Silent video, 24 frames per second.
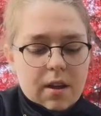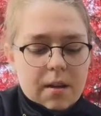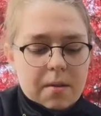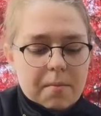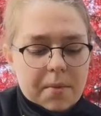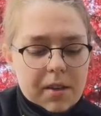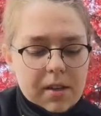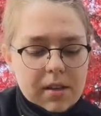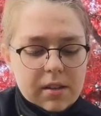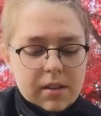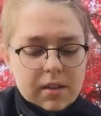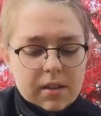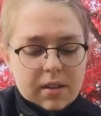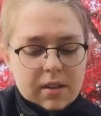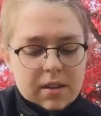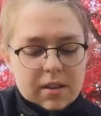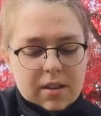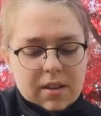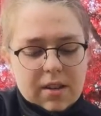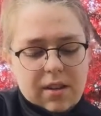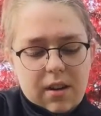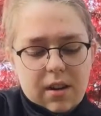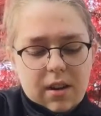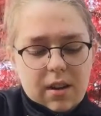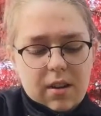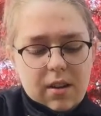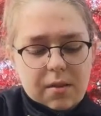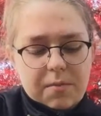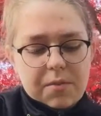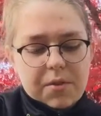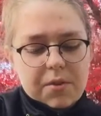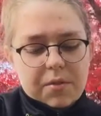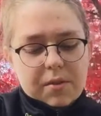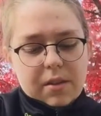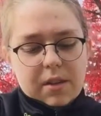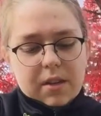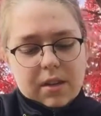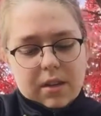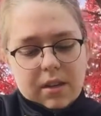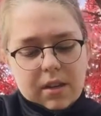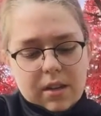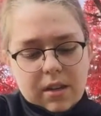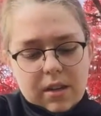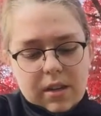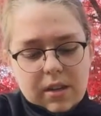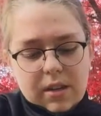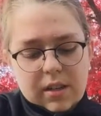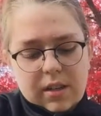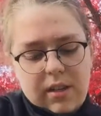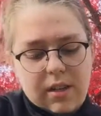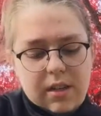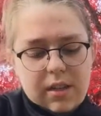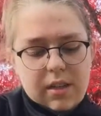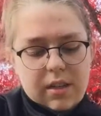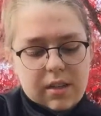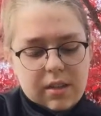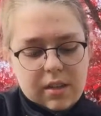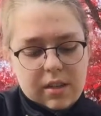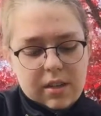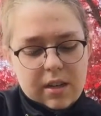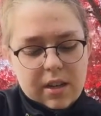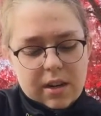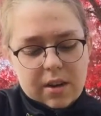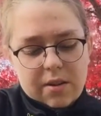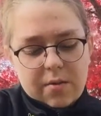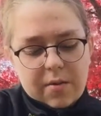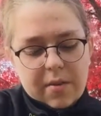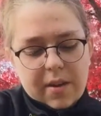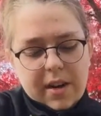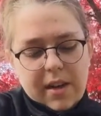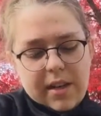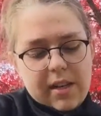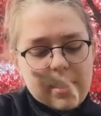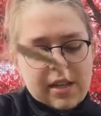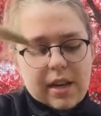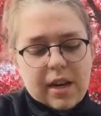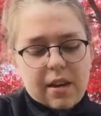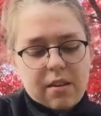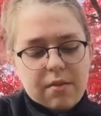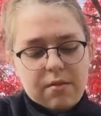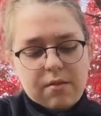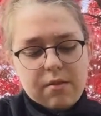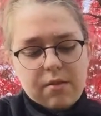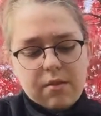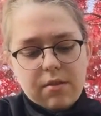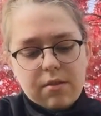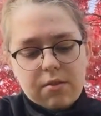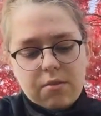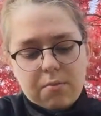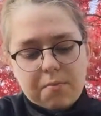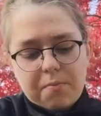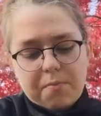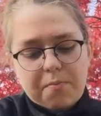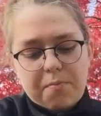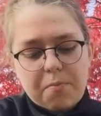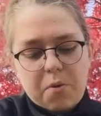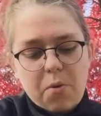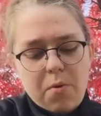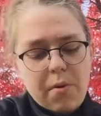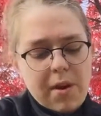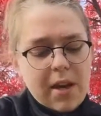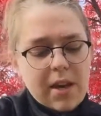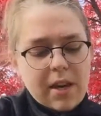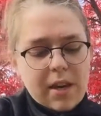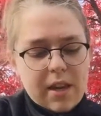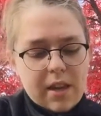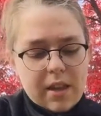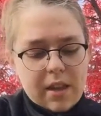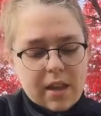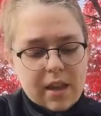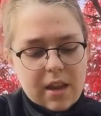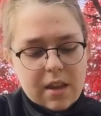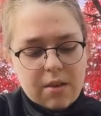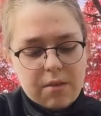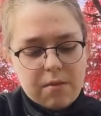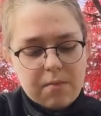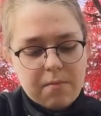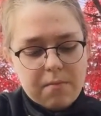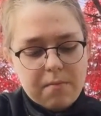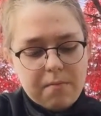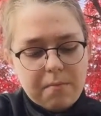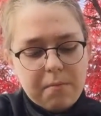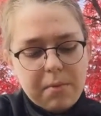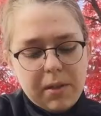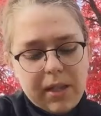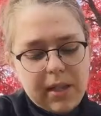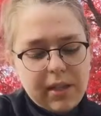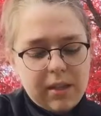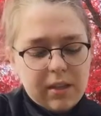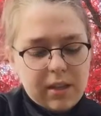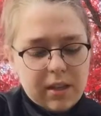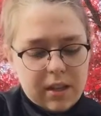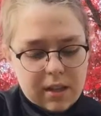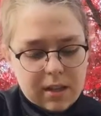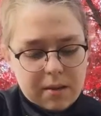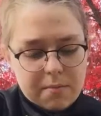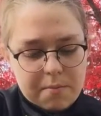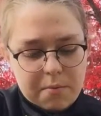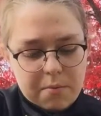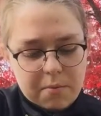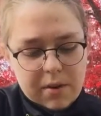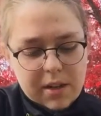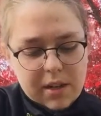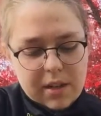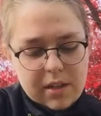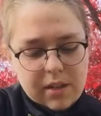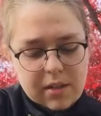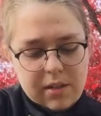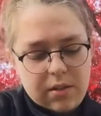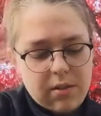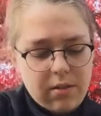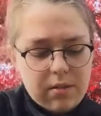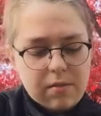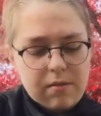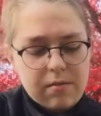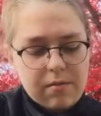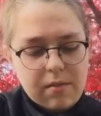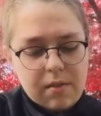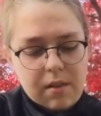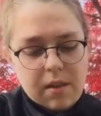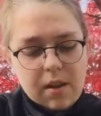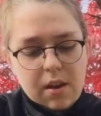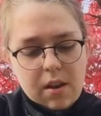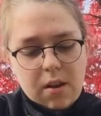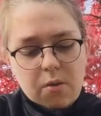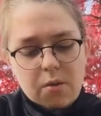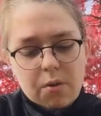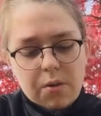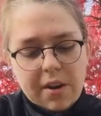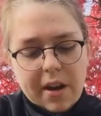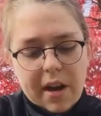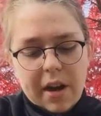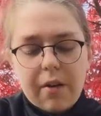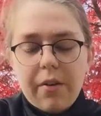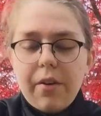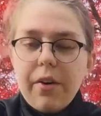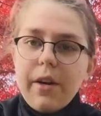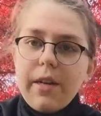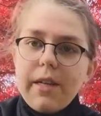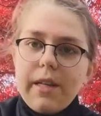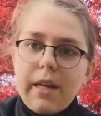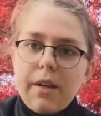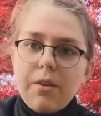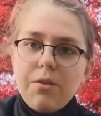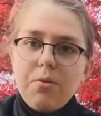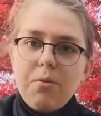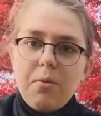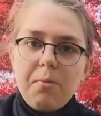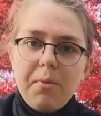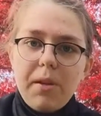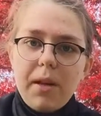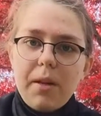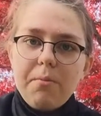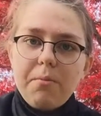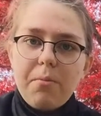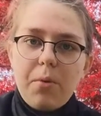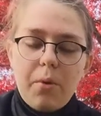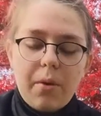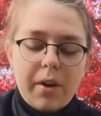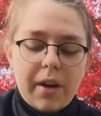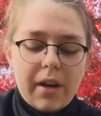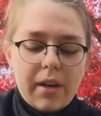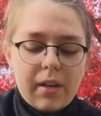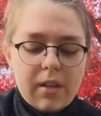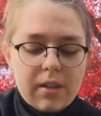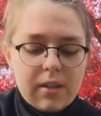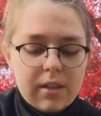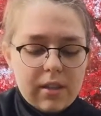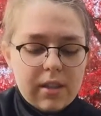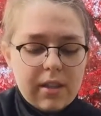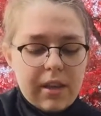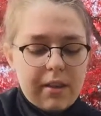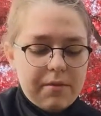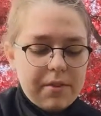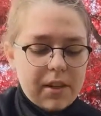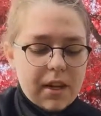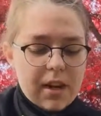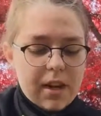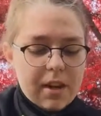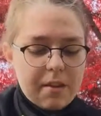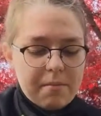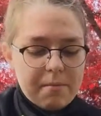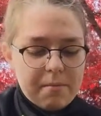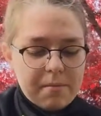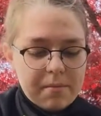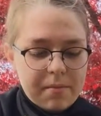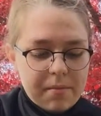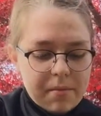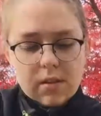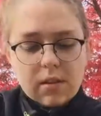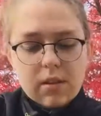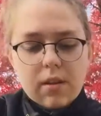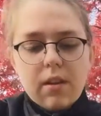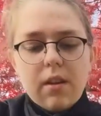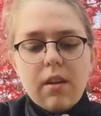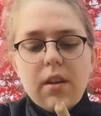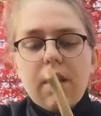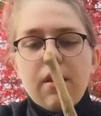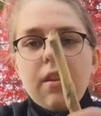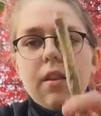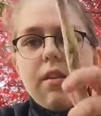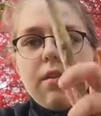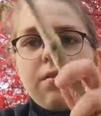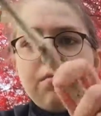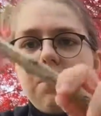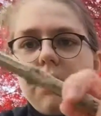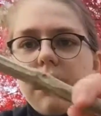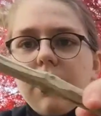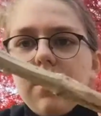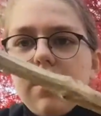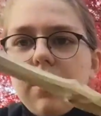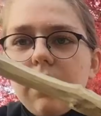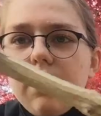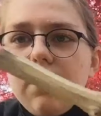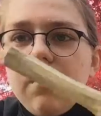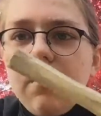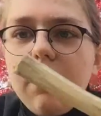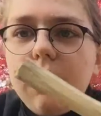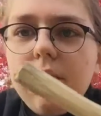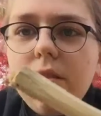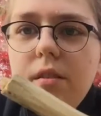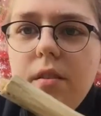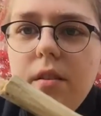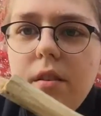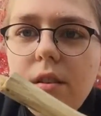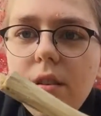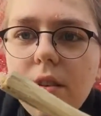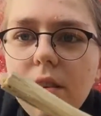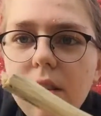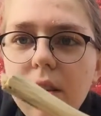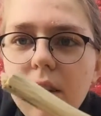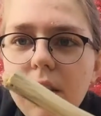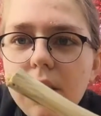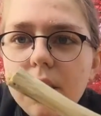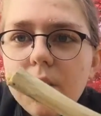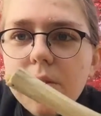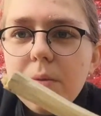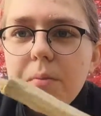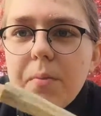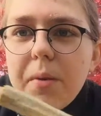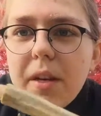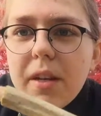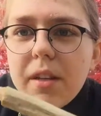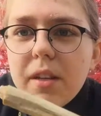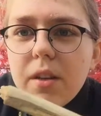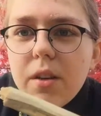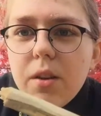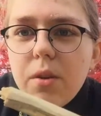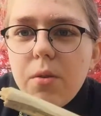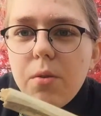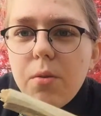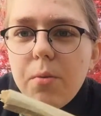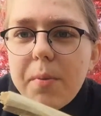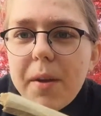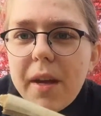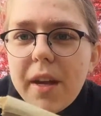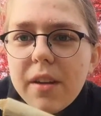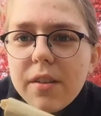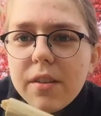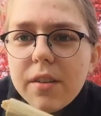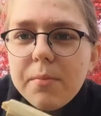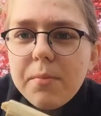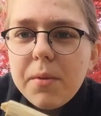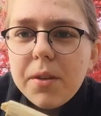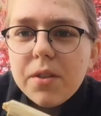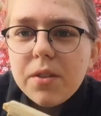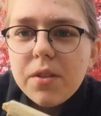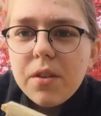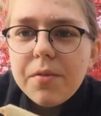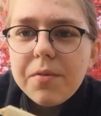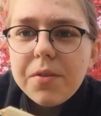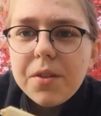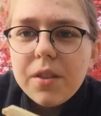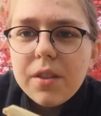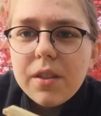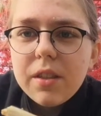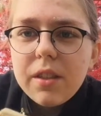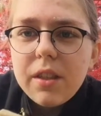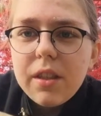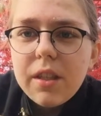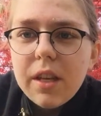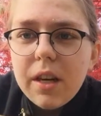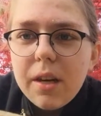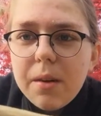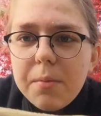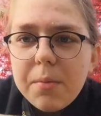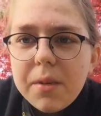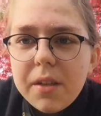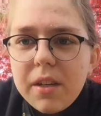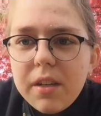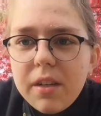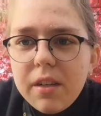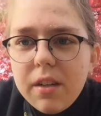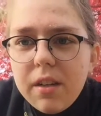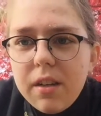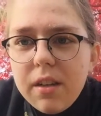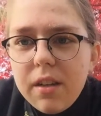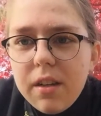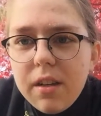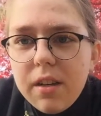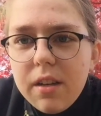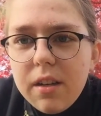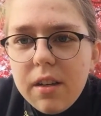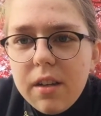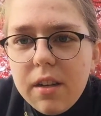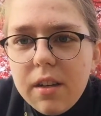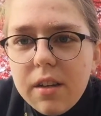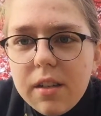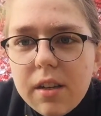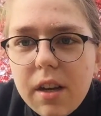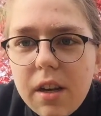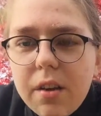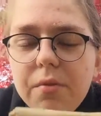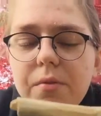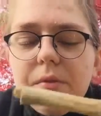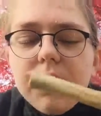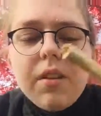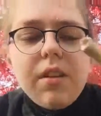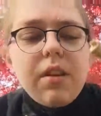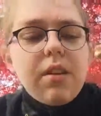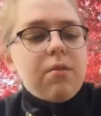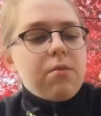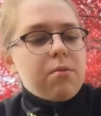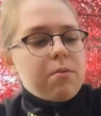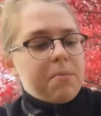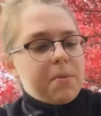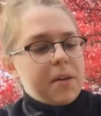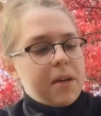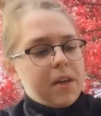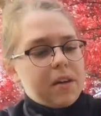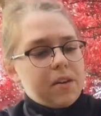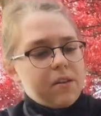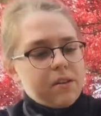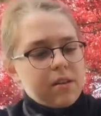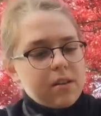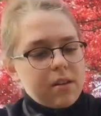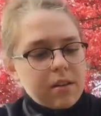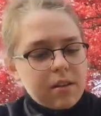And basically, all I'm doing is narrowing it down to a point and then blunting the point. Or narrowing it down to a blunt point to save time. This wood though, this wood making cool patterns. I'm not sure if you can see that, but it's got really cool patterns